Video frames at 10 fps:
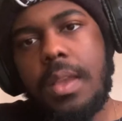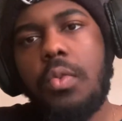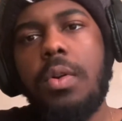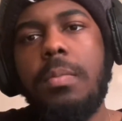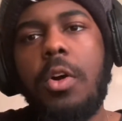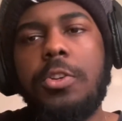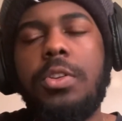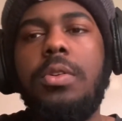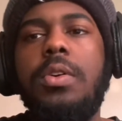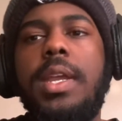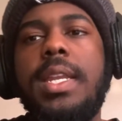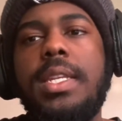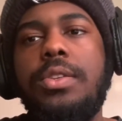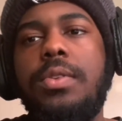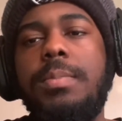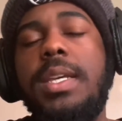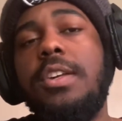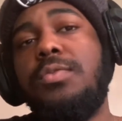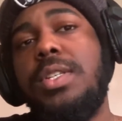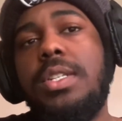we're more so going to get into it
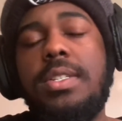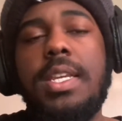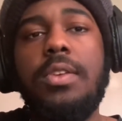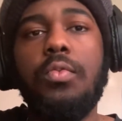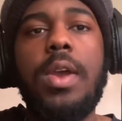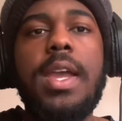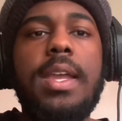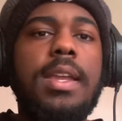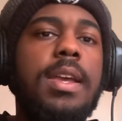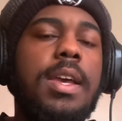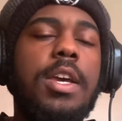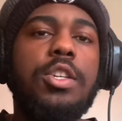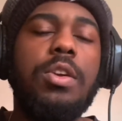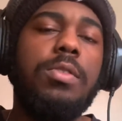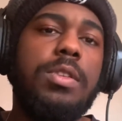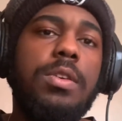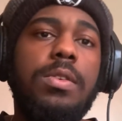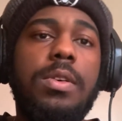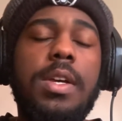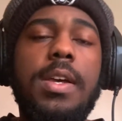because we just seen Rei,
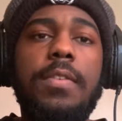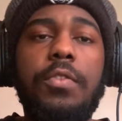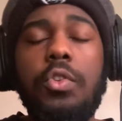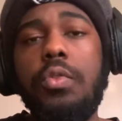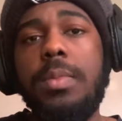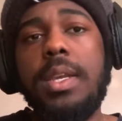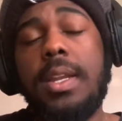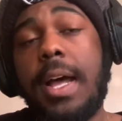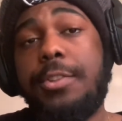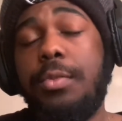Shoto, Fuyumi, and Natsu